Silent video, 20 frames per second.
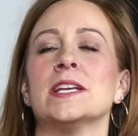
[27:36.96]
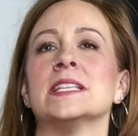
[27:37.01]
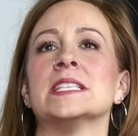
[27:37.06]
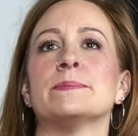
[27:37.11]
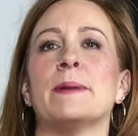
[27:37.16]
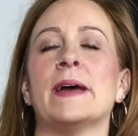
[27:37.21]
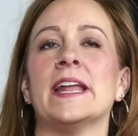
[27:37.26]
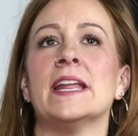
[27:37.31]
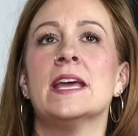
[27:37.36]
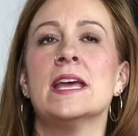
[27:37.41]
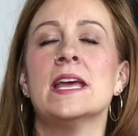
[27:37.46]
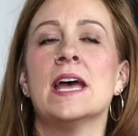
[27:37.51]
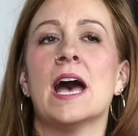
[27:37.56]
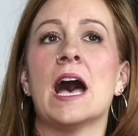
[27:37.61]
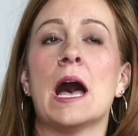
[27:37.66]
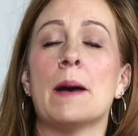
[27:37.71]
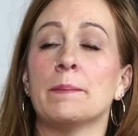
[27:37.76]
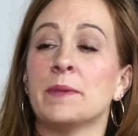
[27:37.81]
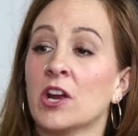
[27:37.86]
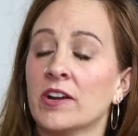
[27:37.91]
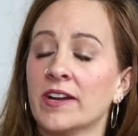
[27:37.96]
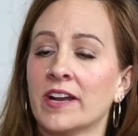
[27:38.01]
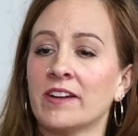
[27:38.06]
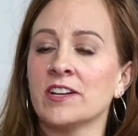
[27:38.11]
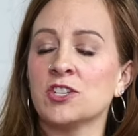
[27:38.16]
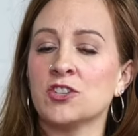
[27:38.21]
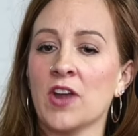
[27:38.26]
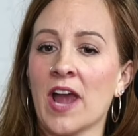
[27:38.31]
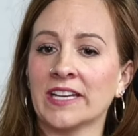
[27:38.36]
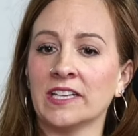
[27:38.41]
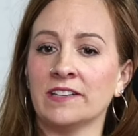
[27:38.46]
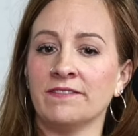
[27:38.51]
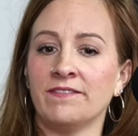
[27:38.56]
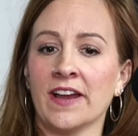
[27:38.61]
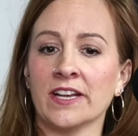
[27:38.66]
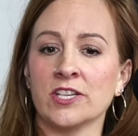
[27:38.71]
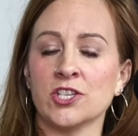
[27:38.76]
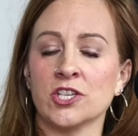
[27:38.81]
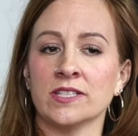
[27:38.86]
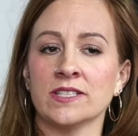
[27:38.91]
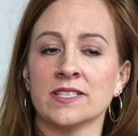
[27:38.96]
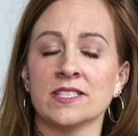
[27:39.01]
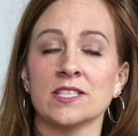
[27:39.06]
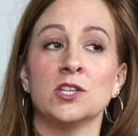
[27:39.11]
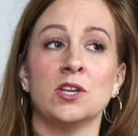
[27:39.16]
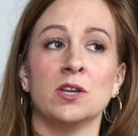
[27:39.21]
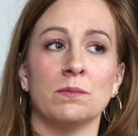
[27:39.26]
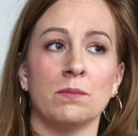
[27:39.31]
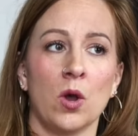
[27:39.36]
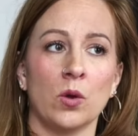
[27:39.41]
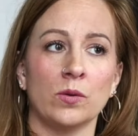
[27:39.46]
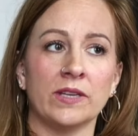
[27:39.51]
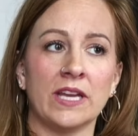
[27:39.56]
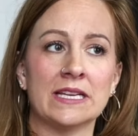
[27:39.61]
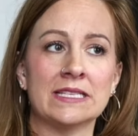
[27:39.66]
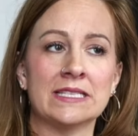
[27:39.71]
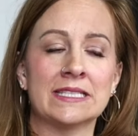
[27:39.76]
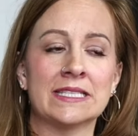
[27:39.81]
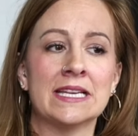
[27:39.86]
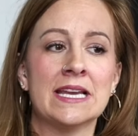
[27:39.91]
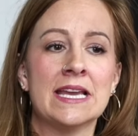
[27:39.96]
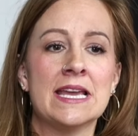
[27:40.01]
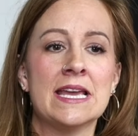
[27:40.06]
totally. but um, urinary tract infections, pneumonias,